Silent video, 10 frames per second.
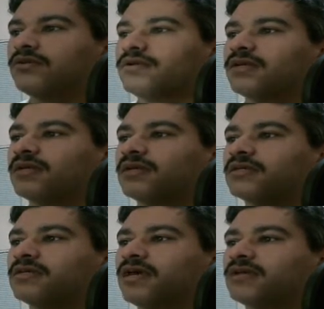and hit
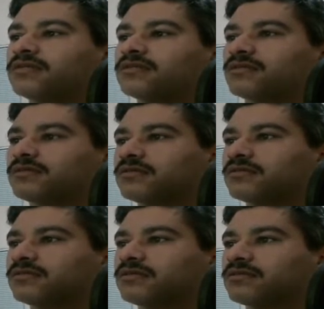yes.
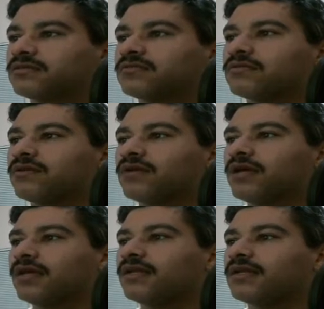We'll go
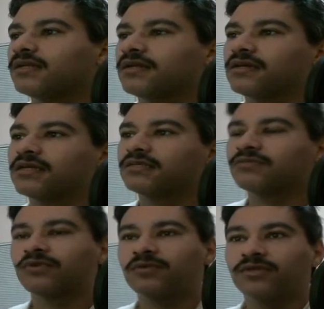ahead and that's
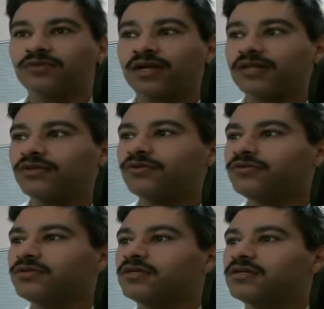pretty much what I
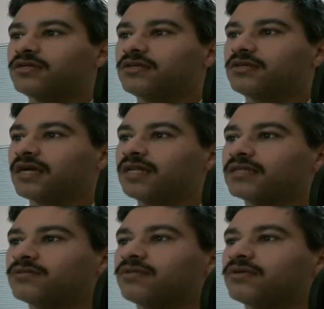do. I like
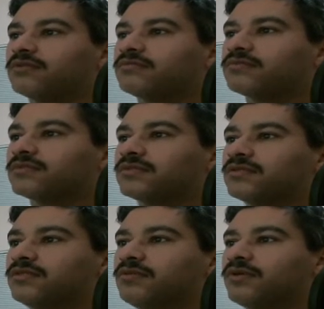to
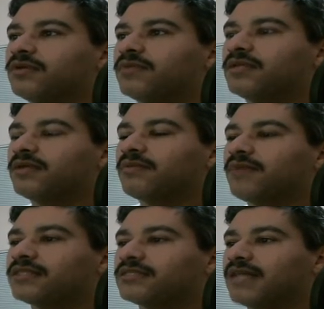you put them in their
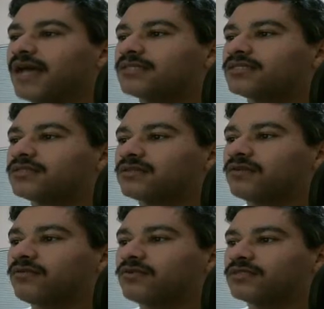best stats. Now,
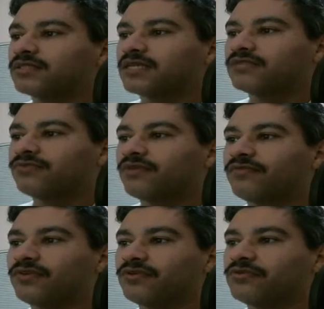of course, it says rear
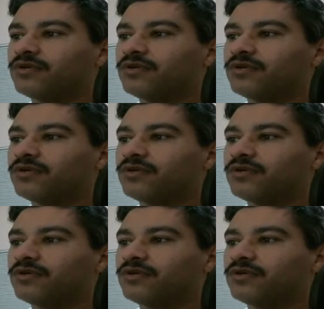view,